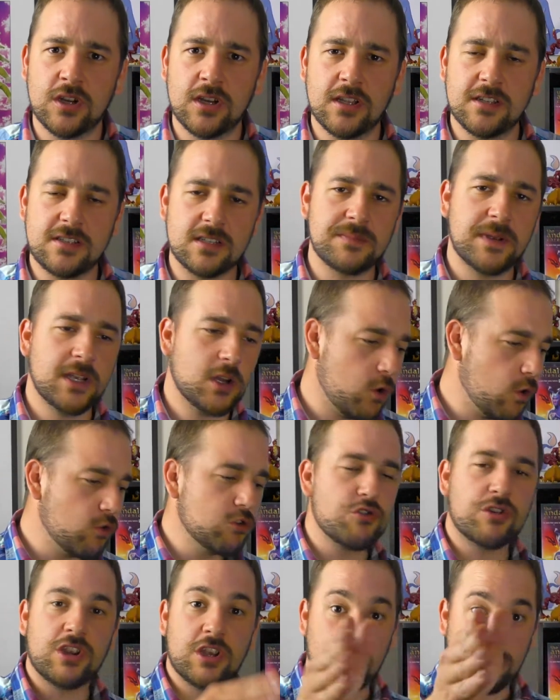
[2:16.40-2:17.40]
This is me
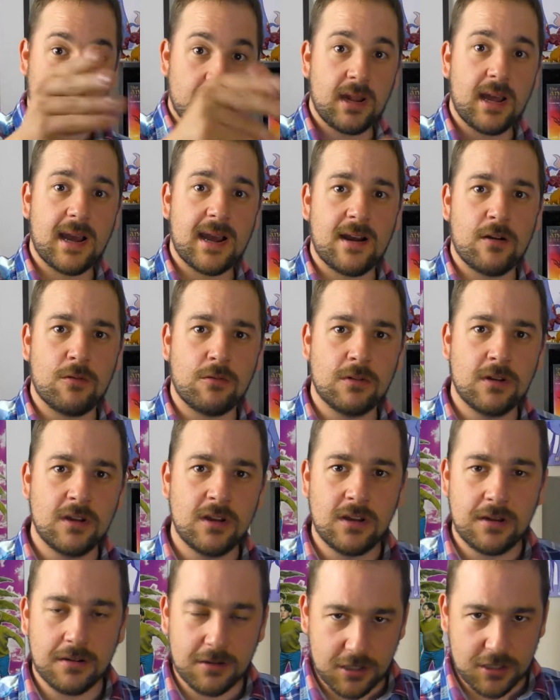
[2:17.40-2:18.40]
ordering you, now.
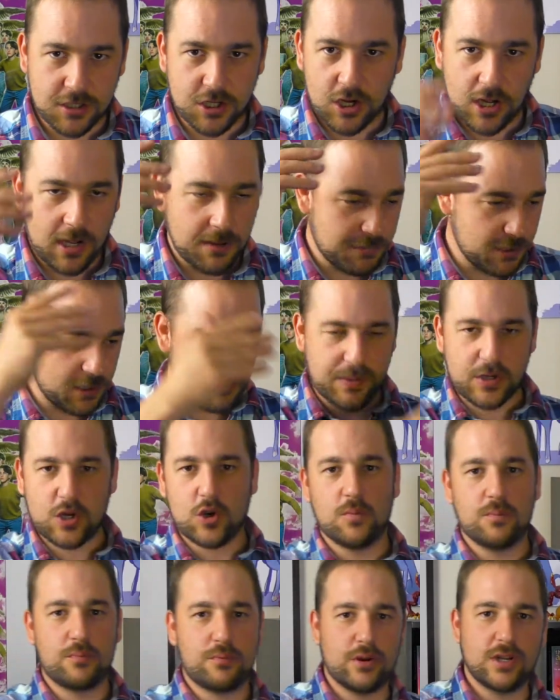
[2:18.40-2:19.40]
I'm going to
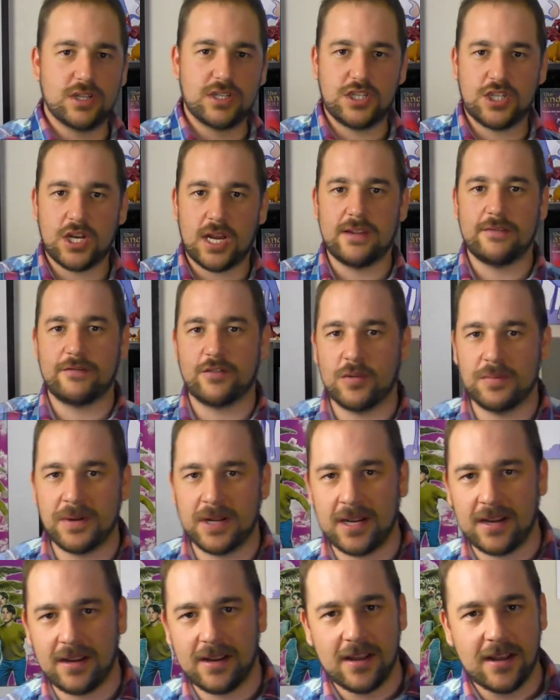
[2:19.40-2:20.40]
become Prince Jake for a
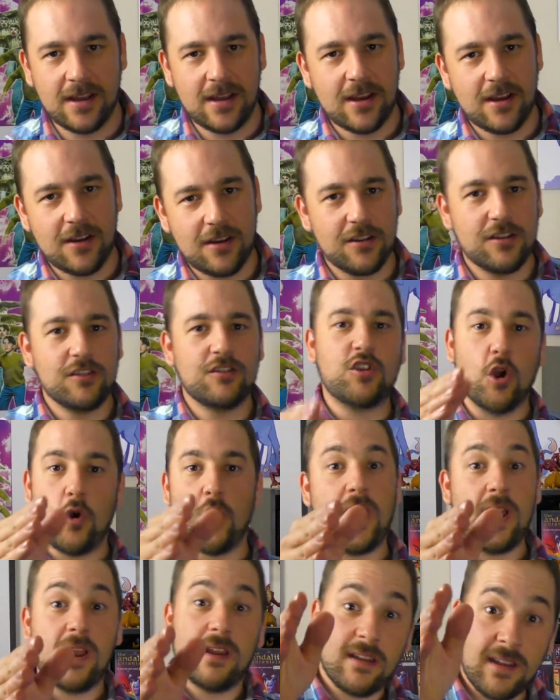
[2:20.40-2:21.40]
minute.
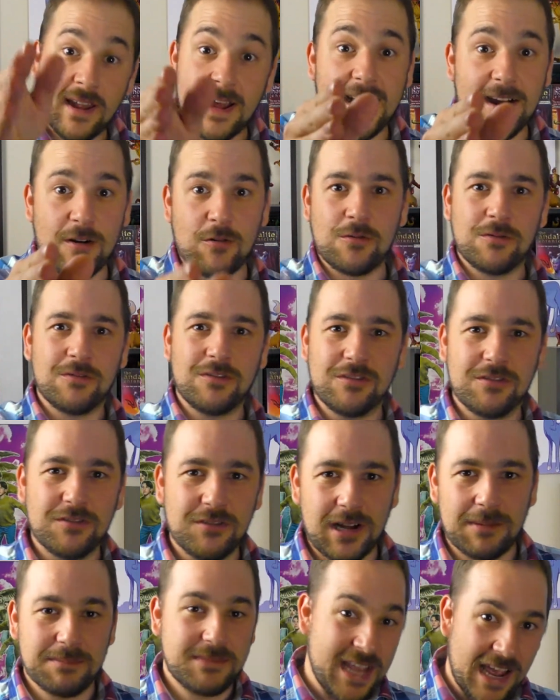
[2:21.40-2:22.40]
Do it, now.
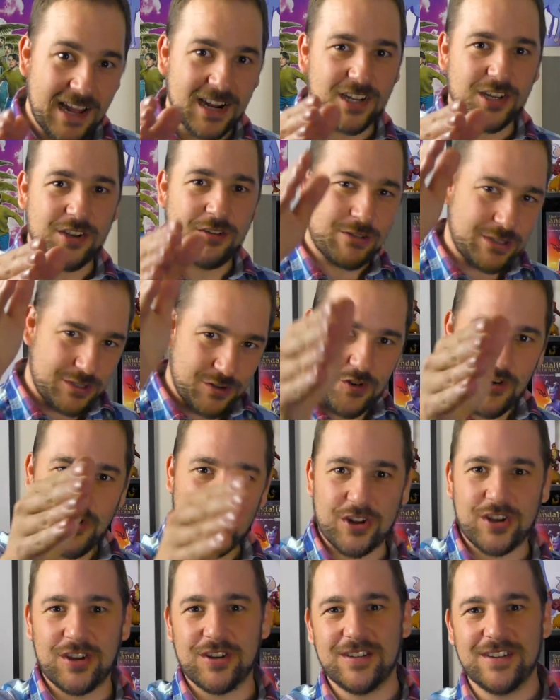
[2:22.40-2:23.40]
I'm telling you, it's an
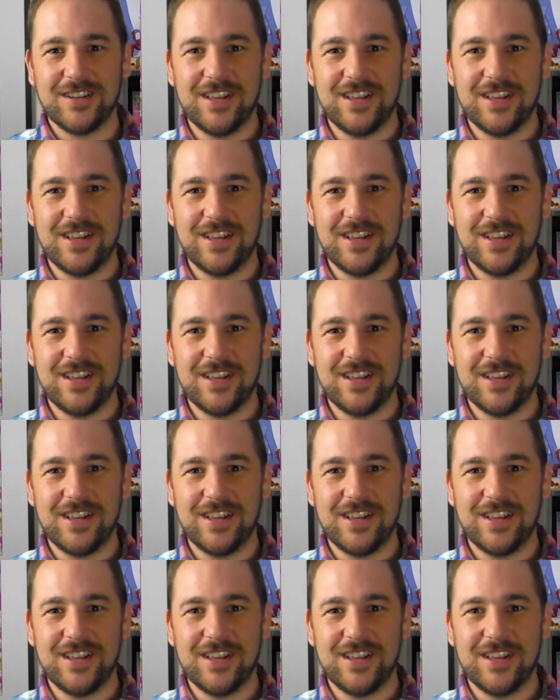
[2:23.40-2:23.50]
order.